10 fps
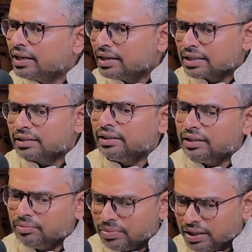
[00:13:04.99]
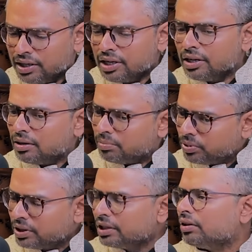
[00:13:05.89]
I actually
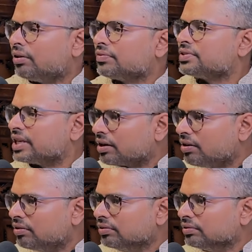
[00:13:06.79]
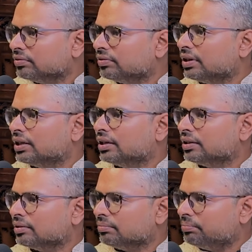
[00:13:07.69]
put in a lot of Chekhov,
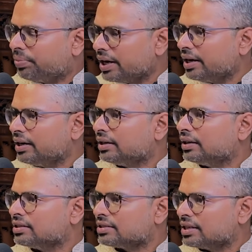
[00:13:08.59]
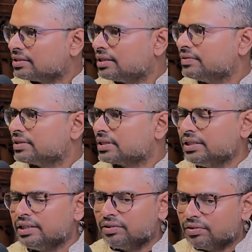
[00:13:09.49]
Brett and
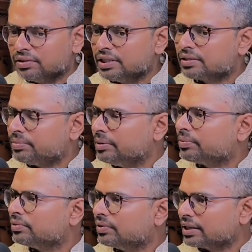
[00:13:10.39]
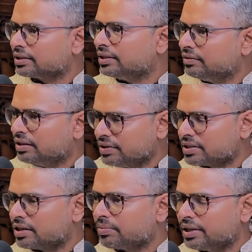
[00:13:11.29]
Stanislavski and all these people who actually, the
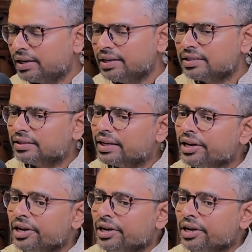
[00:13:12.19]
Western playwrights, they,